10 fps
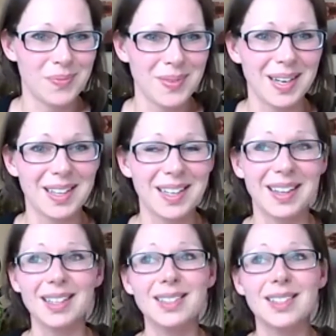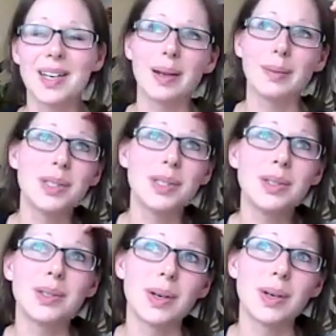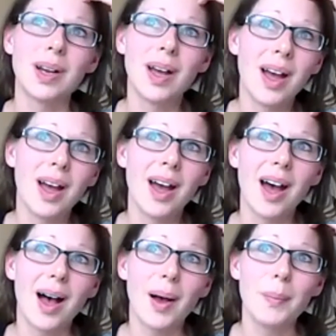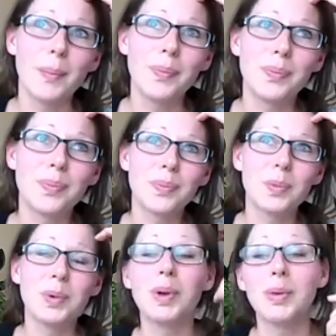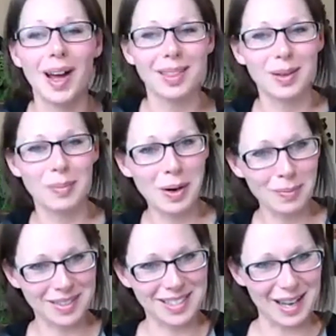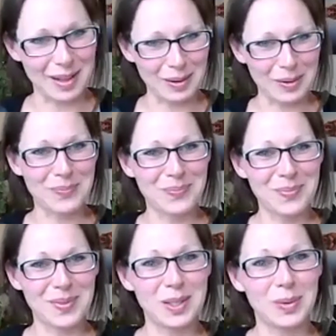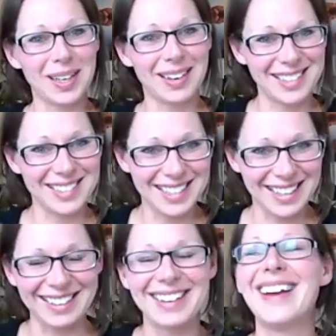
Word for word: And I think that's the time too um, when we were at the apartment together in right. 2019.